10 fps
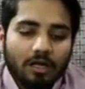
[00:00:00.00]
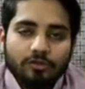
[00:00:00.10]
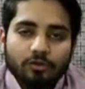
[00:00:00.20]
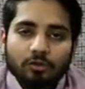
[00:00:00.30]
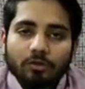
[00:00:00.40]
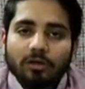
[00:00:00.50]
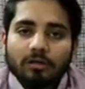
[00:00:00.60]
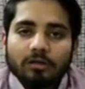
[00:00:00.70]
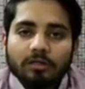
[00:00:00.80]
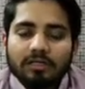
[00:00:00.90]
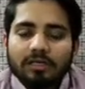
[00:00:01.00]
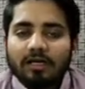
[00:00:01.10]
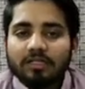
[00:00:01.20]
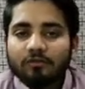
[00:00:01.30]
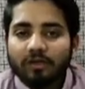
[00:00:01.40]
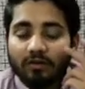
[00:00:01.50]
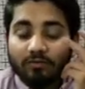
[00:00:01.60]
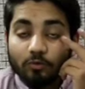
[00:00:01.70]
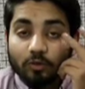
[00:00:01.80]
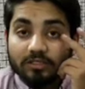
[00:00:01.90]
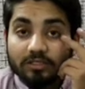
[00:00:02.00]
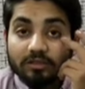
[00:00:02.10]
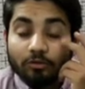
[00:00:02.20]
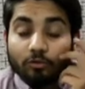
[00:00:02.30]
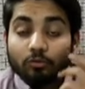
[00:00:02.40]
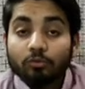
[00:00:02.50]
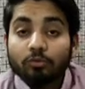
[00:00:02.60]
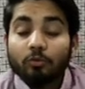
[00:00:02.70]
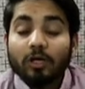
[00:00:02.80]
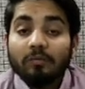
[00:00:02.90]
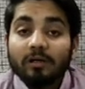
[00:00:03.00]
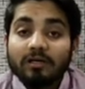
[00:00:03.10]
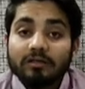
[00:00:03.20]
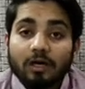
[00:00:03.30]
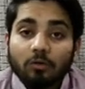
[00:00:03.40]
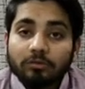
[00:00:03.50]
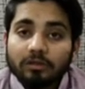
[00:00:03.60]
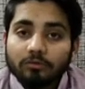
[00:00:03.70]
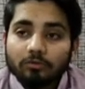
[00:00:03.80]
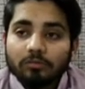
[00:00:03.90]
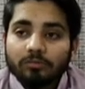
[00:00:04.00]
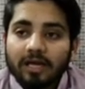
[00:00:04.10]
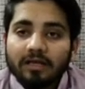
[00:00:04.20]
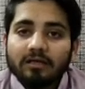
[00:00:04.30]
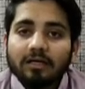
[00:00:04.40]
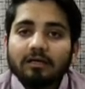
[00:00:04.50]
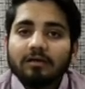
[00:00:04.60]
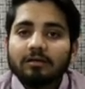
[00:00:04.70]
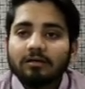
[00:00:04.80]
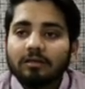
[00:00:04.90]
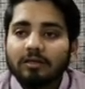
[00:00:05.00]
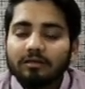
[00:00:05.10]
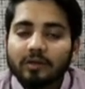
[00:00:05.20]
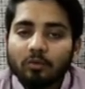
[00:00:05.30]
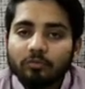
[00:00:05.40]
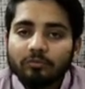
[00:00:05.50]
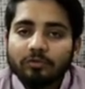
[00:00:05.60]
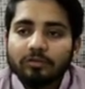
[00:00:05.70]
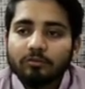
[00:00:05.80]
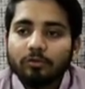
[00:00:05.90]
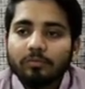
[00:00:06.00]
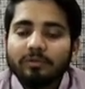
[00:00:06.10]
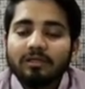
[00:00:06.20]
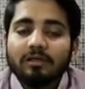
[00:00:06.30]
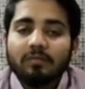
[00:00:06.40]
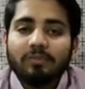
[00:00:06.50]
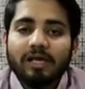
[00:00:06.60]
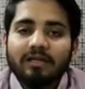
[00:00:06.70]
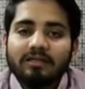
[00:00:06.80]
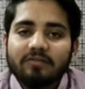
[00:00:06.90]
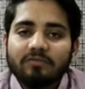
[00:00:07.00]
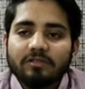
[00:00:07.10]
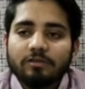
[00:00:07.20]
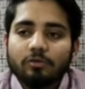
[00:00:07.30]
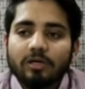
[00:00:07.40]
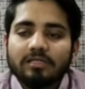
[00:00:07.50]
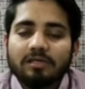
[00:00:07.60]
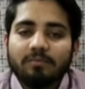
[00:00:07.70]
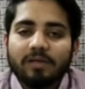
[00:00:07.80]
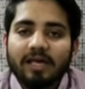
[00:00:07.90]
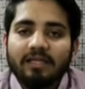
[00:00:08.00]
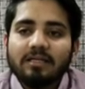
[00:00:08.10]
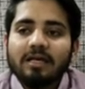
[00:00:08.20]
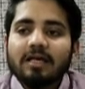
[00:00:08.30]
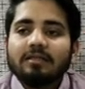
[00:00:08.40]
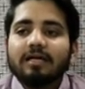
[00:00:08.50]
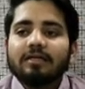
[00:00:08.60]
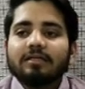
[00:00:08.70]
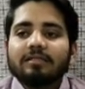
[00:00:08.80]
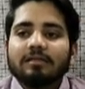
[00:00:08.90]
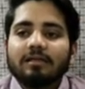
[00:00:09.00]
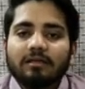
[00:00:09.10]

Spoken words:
So last we have requested to develop a ground control plan. The ground control plan refers to as the plan that is